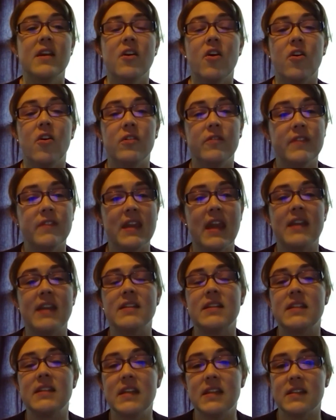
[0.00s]
all of the
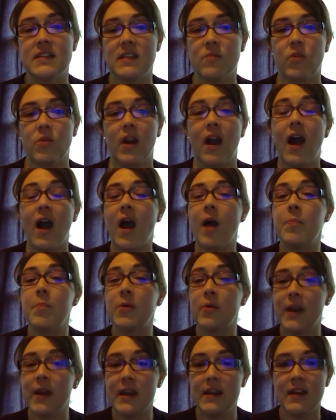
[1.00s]
entities that want to
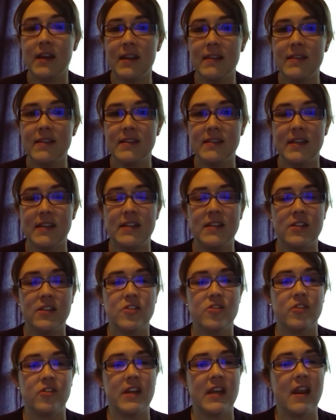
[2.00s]
operate in this
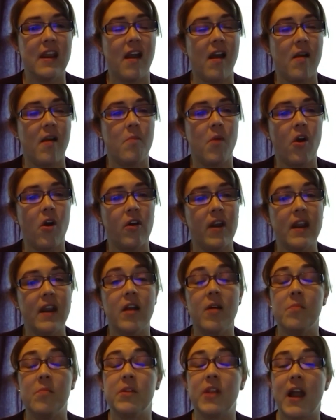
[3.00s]
industry are
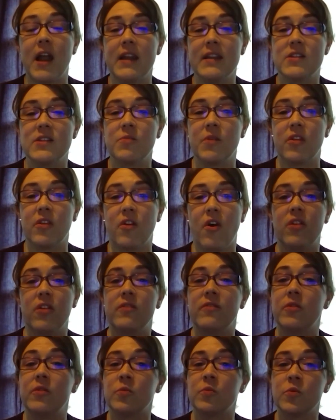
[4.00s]
in compliance with
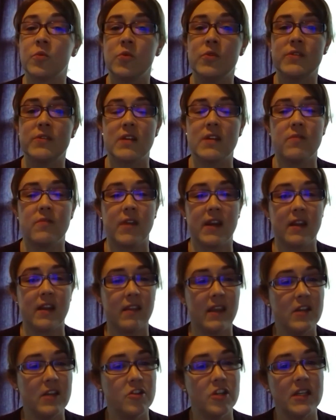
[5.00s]
all of the rules and
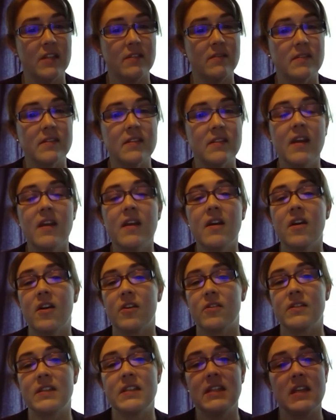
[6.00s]
regulations.
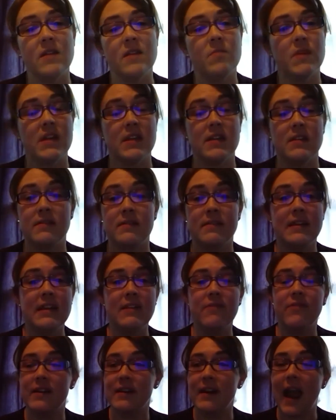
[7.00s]
Our team is
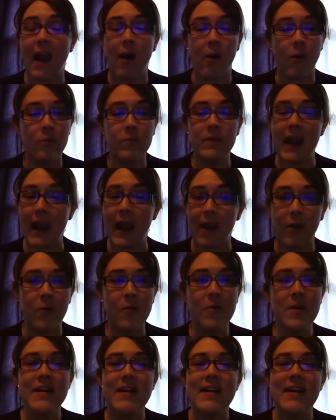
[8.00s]
even out now